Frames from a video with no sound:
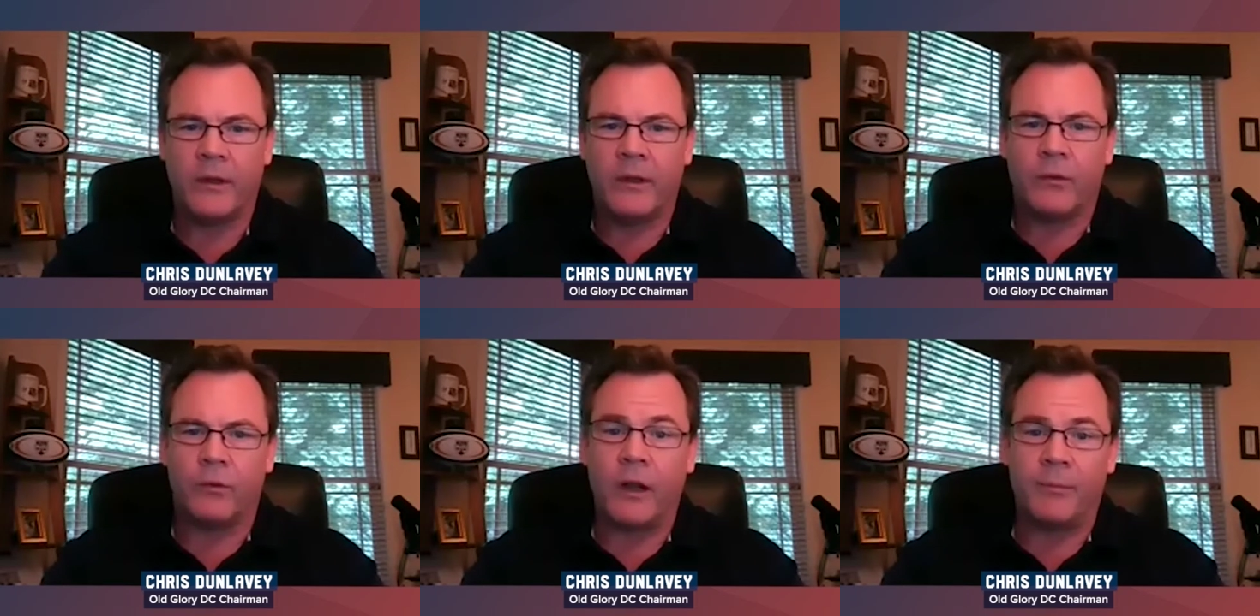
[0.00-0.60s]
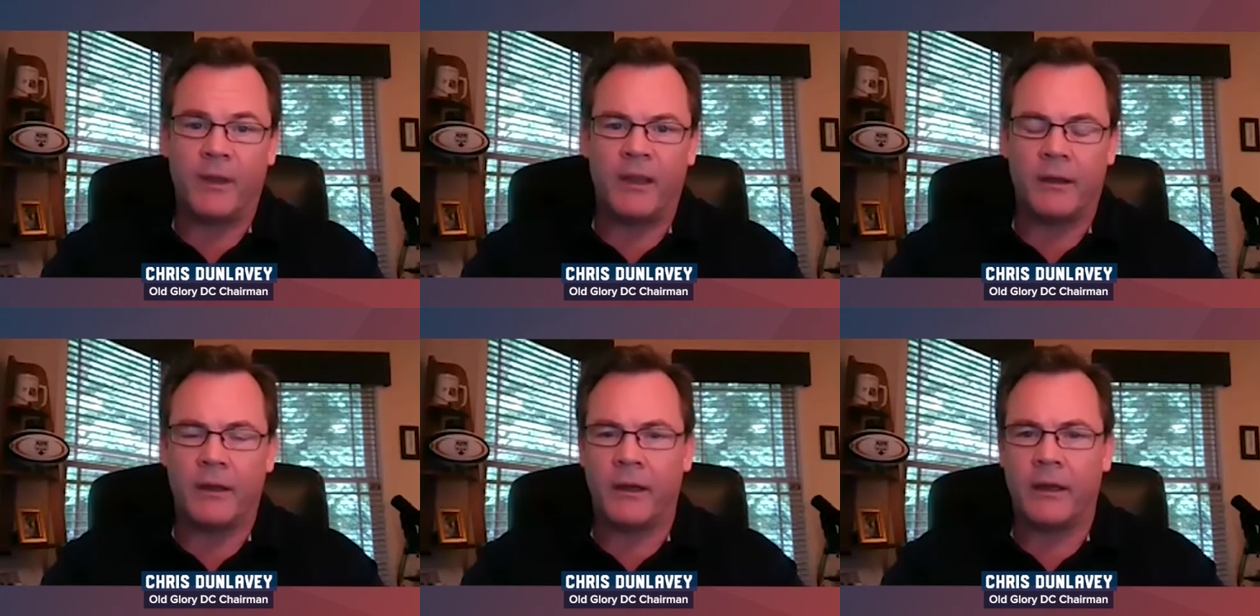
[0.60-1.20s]
rugby
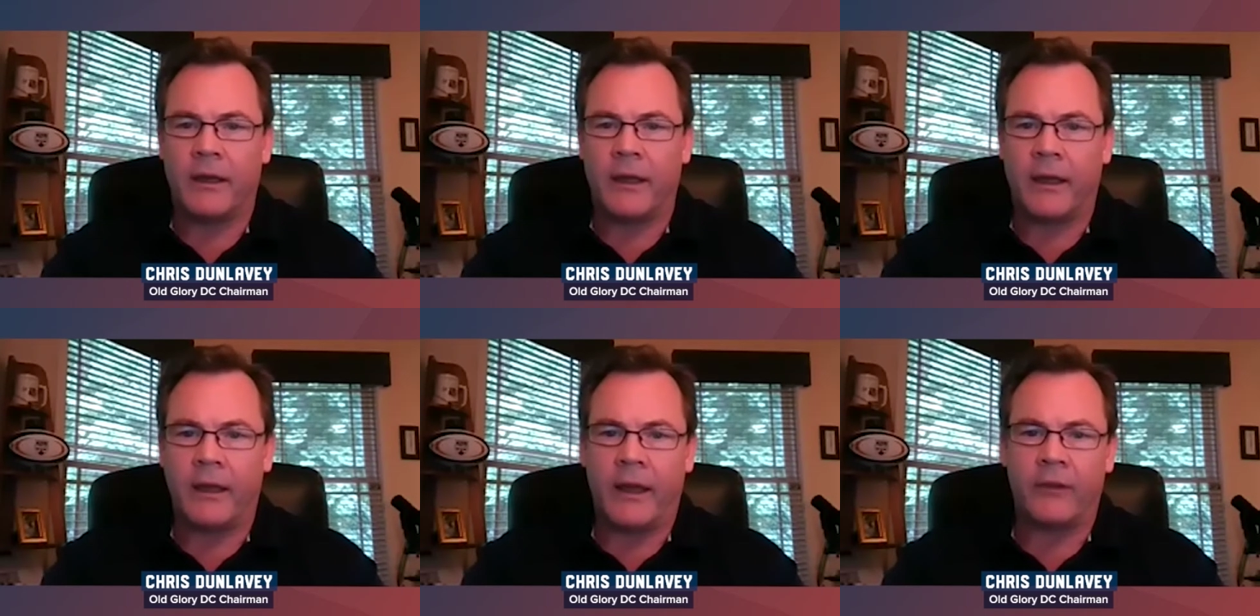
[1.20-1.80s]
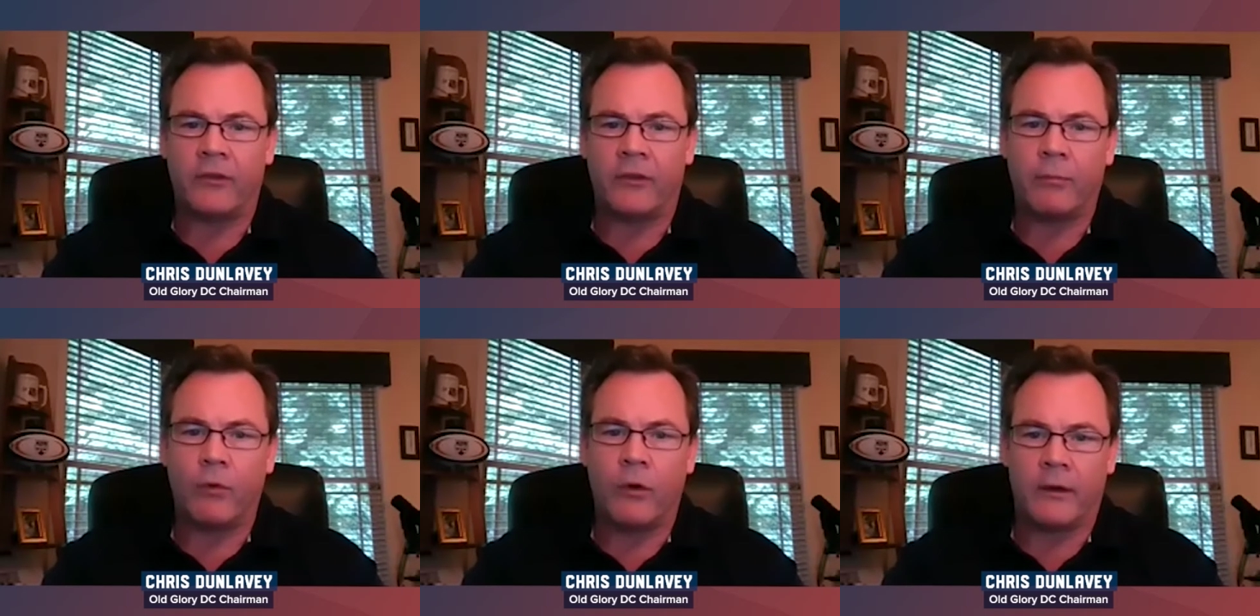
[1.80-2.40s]
as a
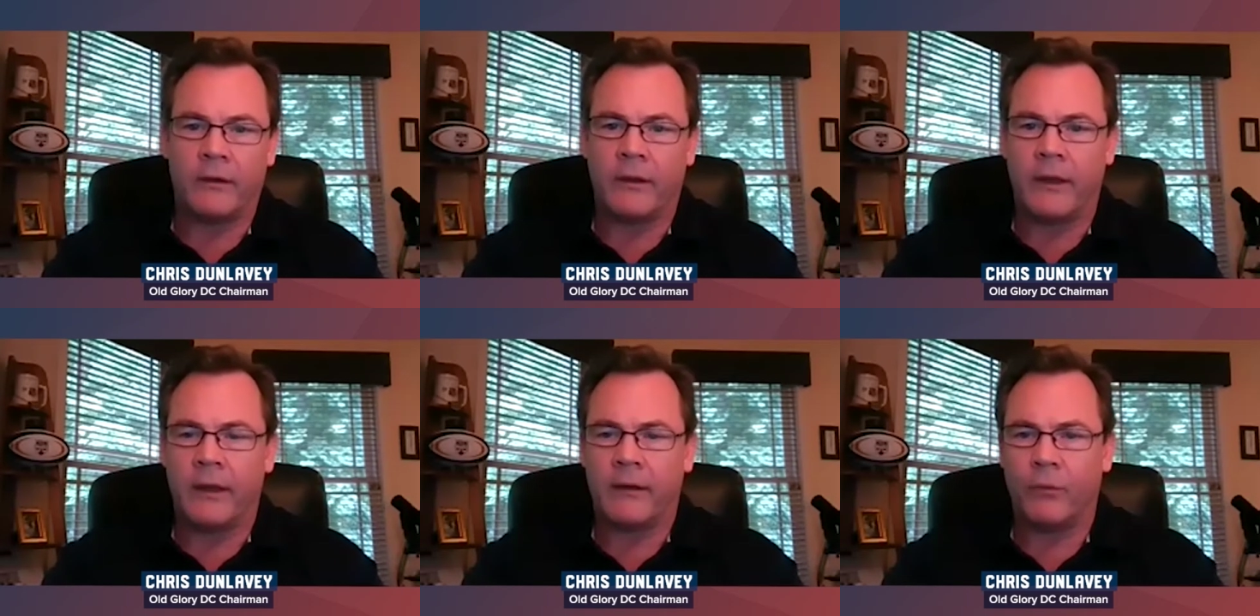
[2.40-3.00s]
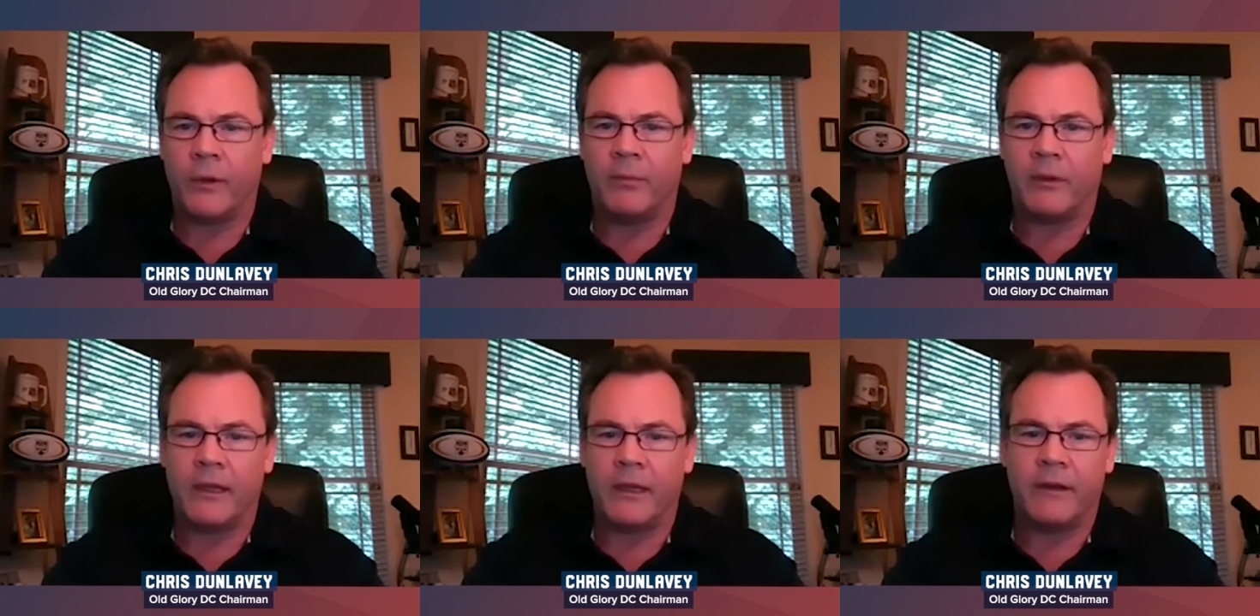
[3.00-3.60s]
sport, and we
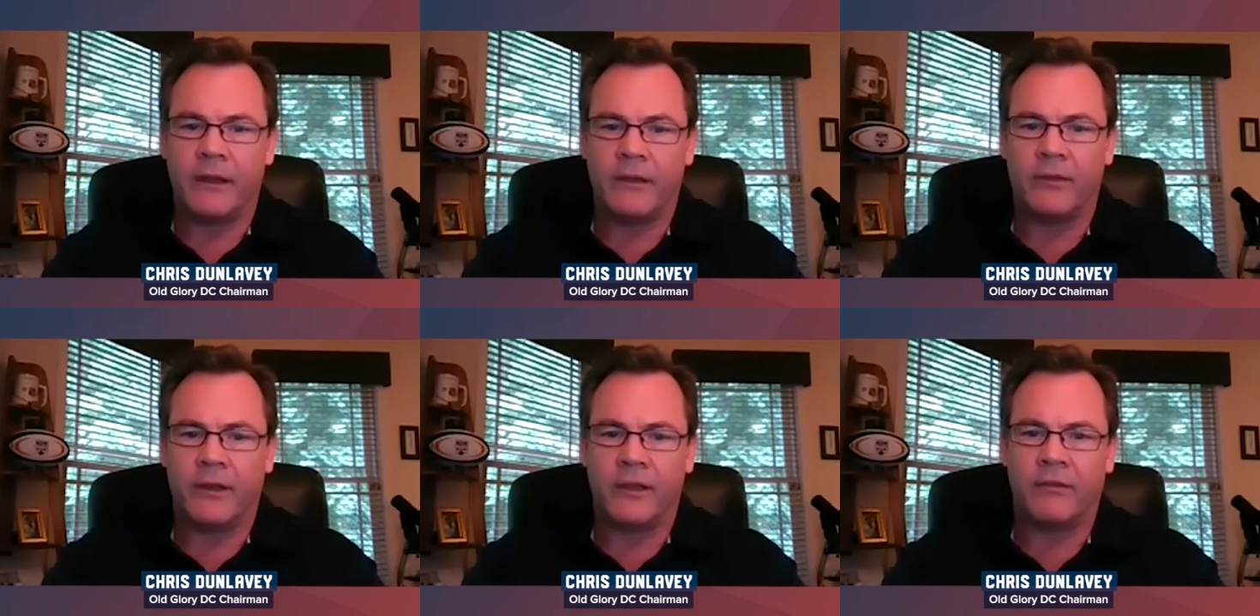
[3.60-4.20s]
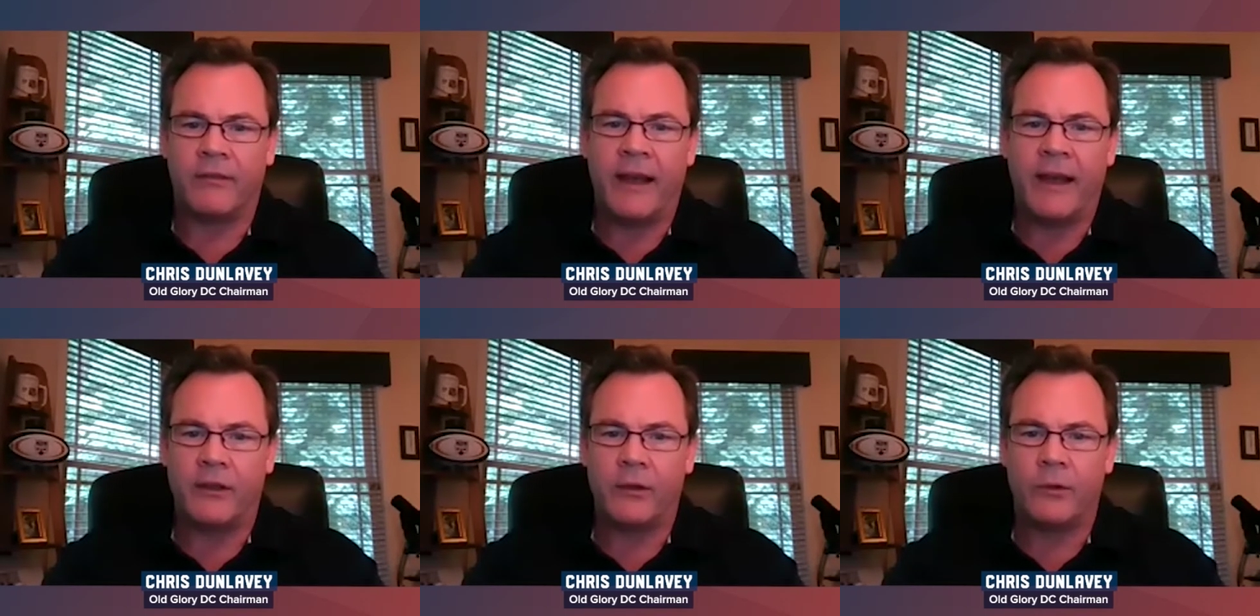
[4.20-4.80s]
believe in its
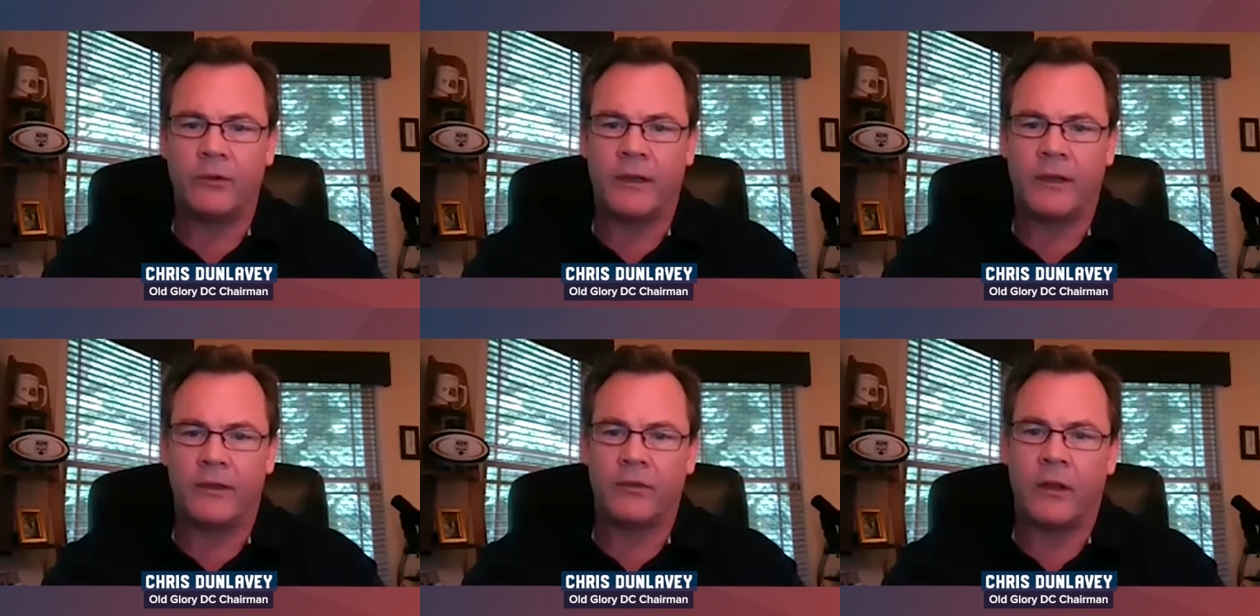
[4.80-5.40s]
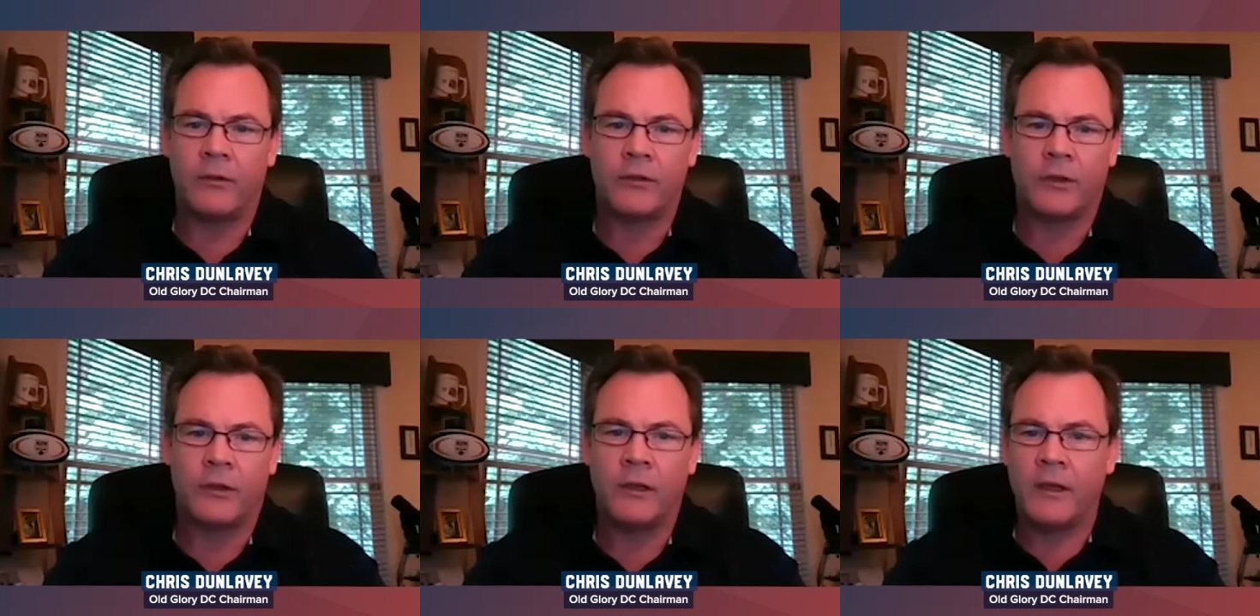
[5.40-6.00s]
values and its culture.